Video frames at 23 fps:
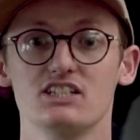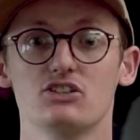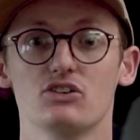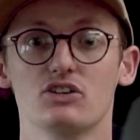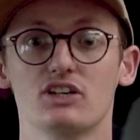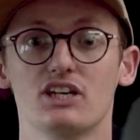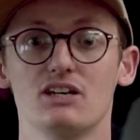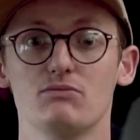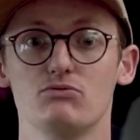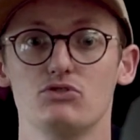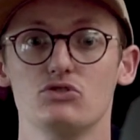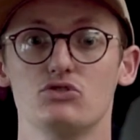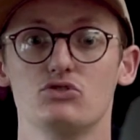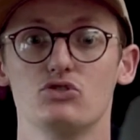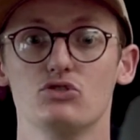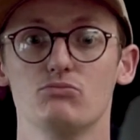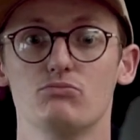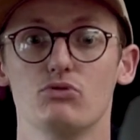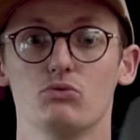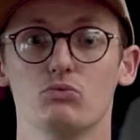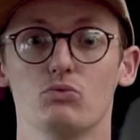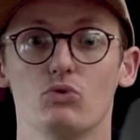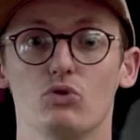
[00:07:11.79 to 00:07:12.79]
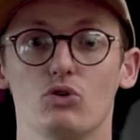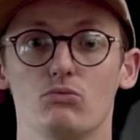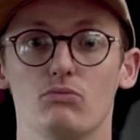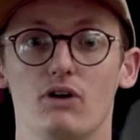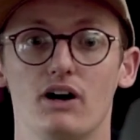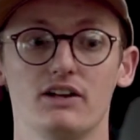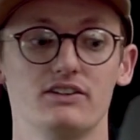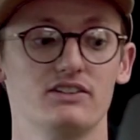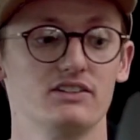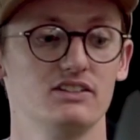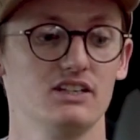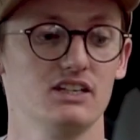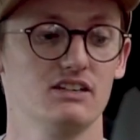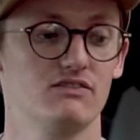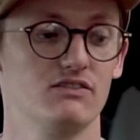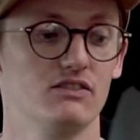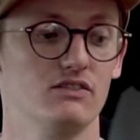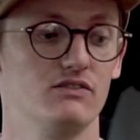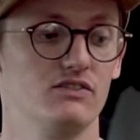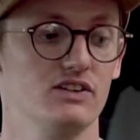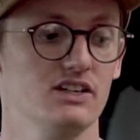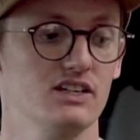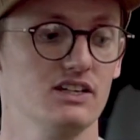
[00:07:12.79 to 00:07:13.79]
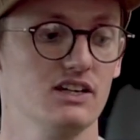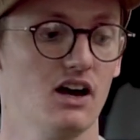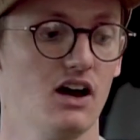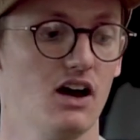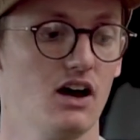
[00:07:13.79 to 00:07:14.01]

so it keeps you super warm underneath the